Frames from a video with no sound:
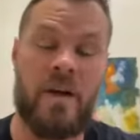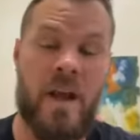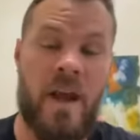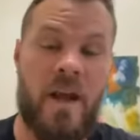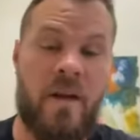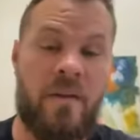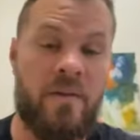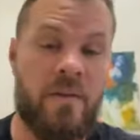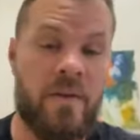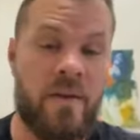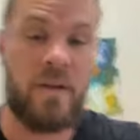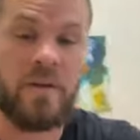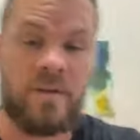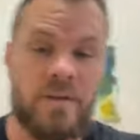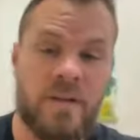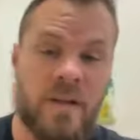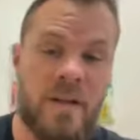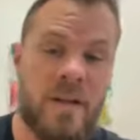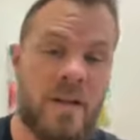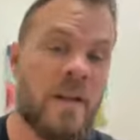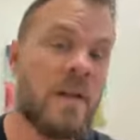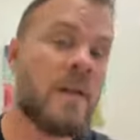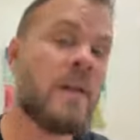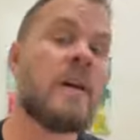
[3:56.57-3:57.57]
neck feels.
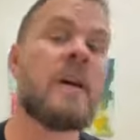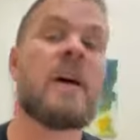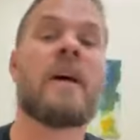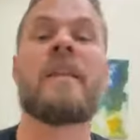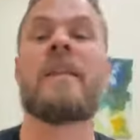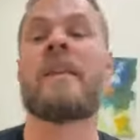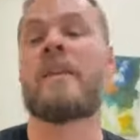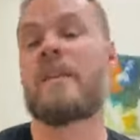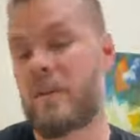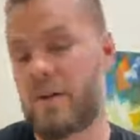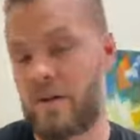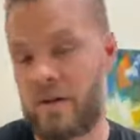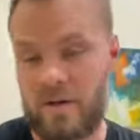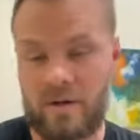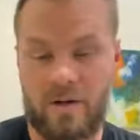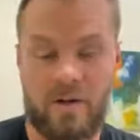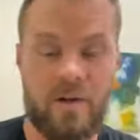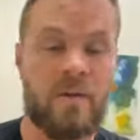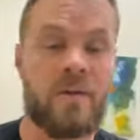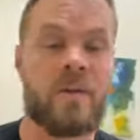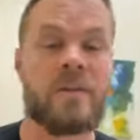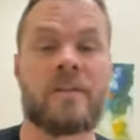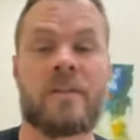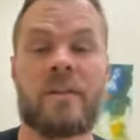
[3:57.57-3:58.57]
I think you're gonna
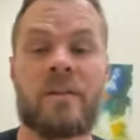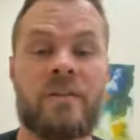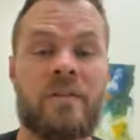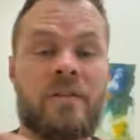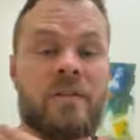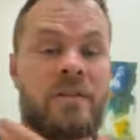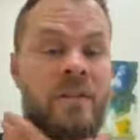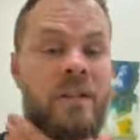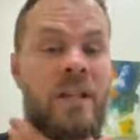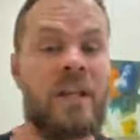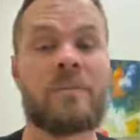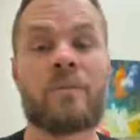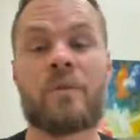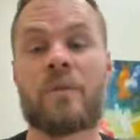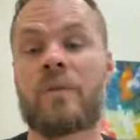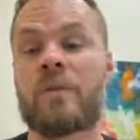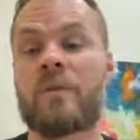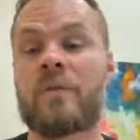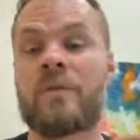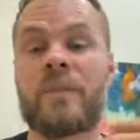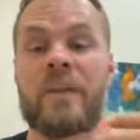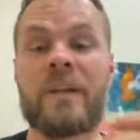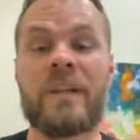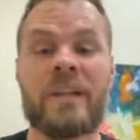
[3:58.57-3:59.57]
notice that there's a lot more
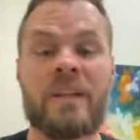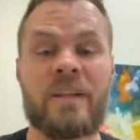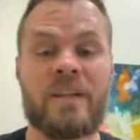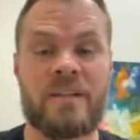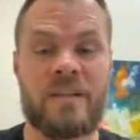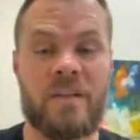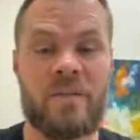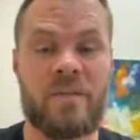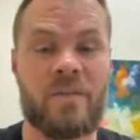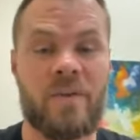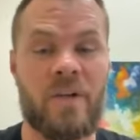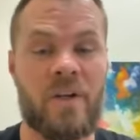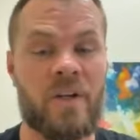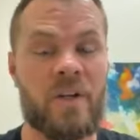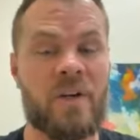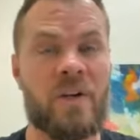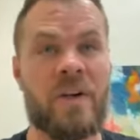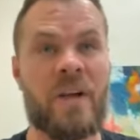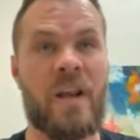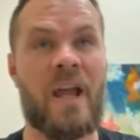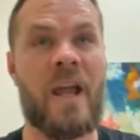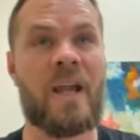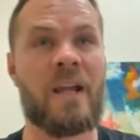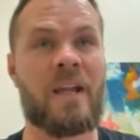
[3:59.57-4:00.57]
freeness in the front of your
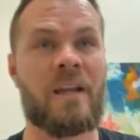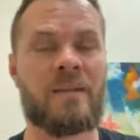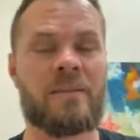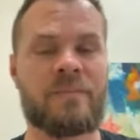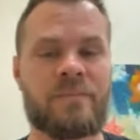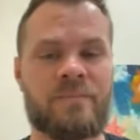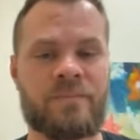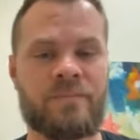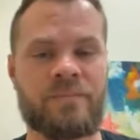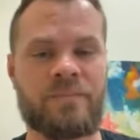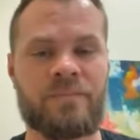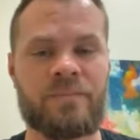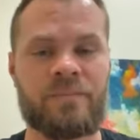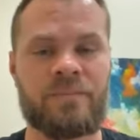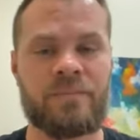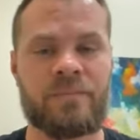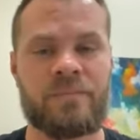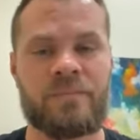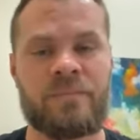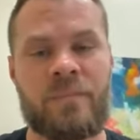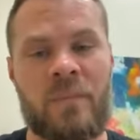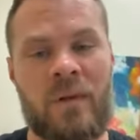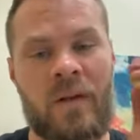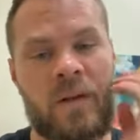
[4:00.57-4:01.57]
neck.
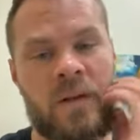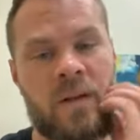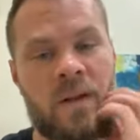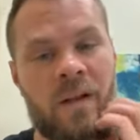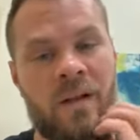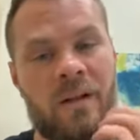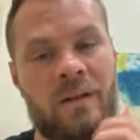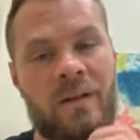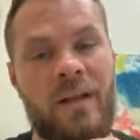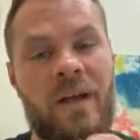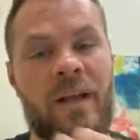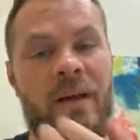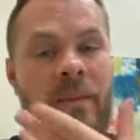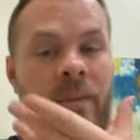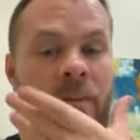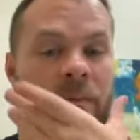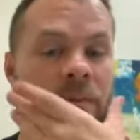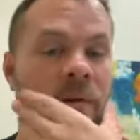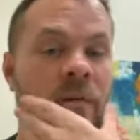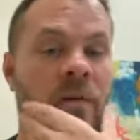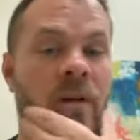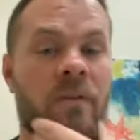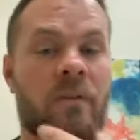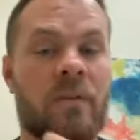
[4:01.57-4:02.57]
A lot of people
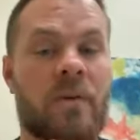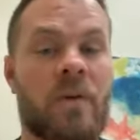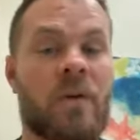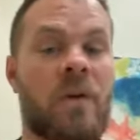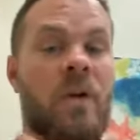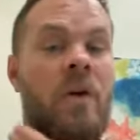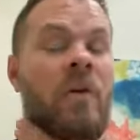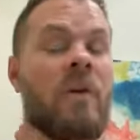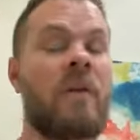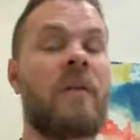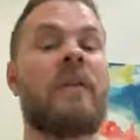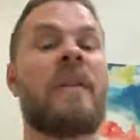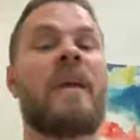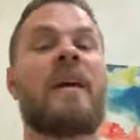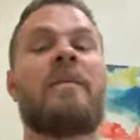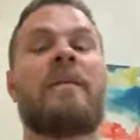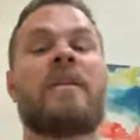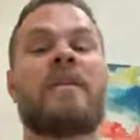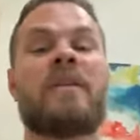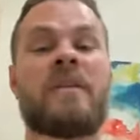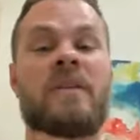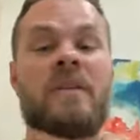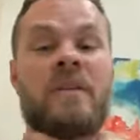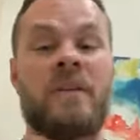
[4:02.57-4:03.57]
don't even notice how much